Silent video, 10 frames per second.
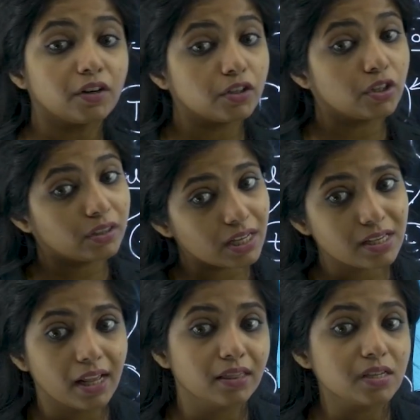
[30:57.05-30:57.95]
understood
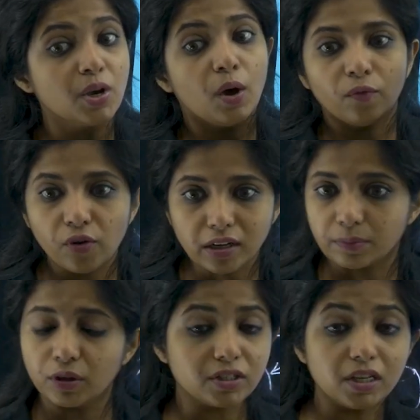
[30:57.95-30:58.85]
things like this
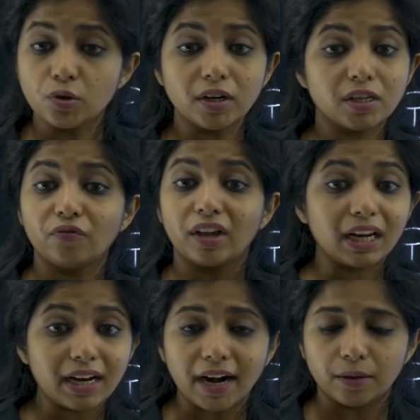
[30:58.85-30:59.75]
works, because he saw it's a
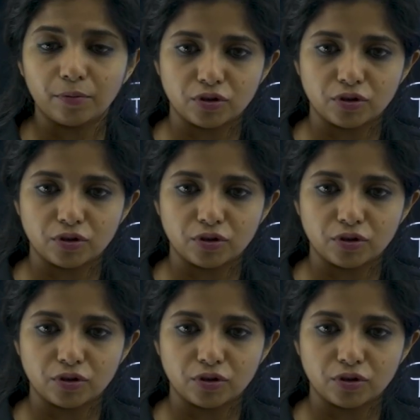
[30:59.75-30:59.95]
very random